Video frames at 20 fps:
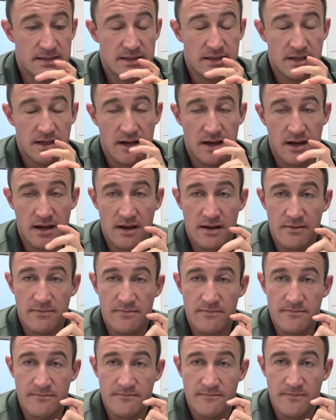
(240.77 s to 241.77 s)

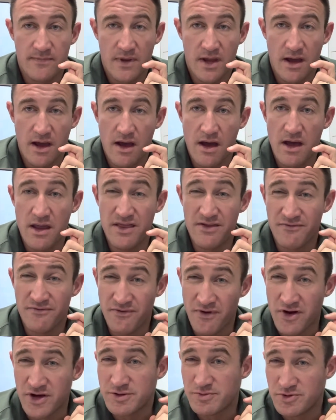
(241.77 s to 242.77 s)
and the
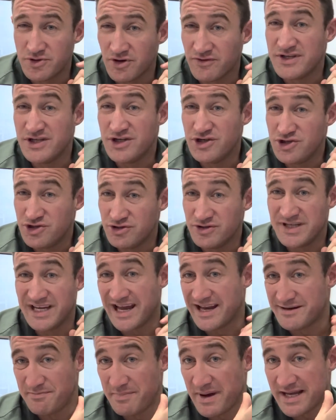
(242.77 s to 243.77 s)
vast majority should
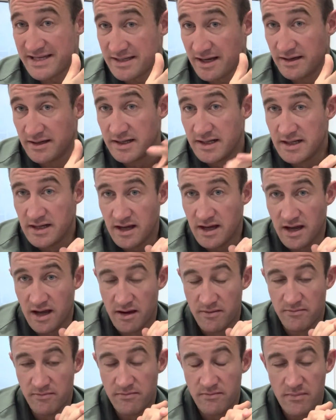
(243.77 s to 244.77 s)
get better.
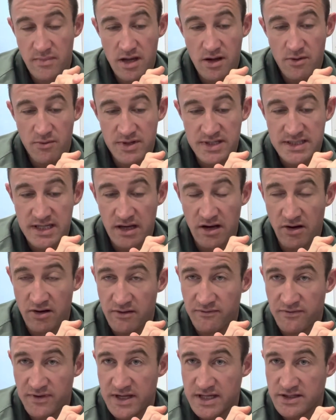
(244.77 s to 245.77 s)
We see a lot
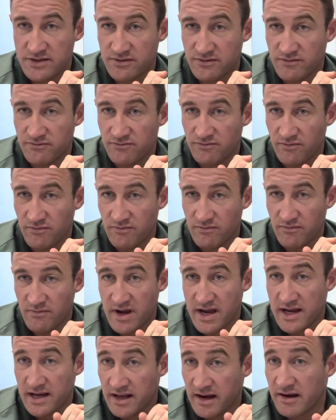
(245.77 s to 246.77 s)
of these
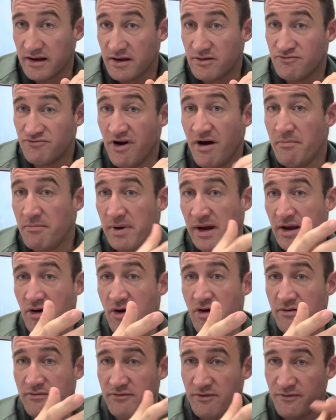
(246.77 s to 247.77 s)
in clinic rumbling
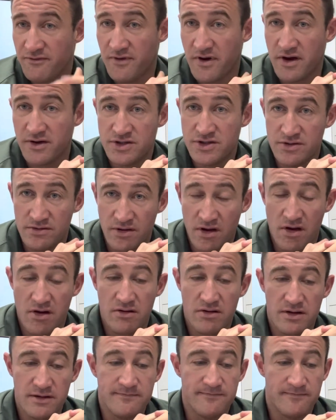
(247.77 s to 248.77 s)
on for far too
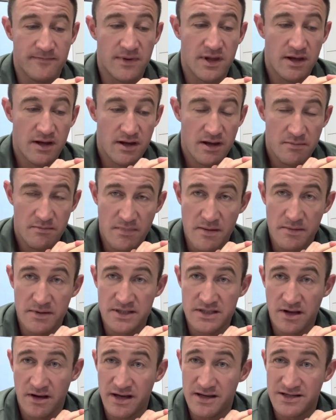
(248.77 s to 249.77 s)
long, and maybe
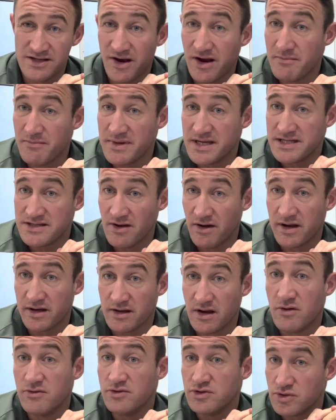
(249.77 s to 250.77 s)
slightly
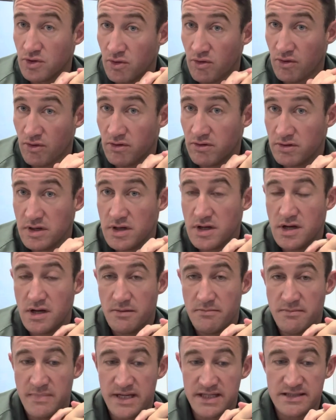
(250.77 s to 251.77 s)
misdiagnosed or
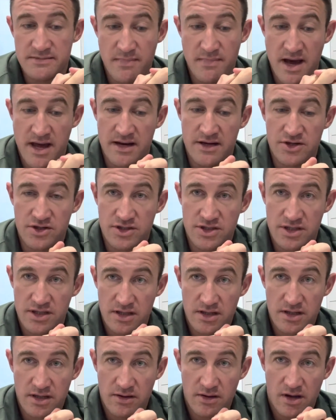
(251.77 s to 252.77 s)
mismanaged
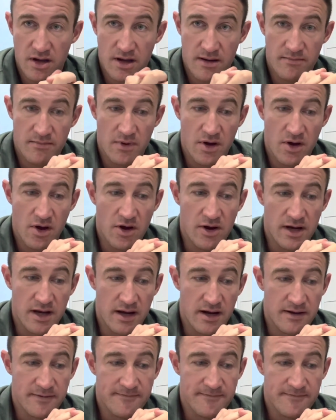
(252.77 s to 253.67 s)
earlier.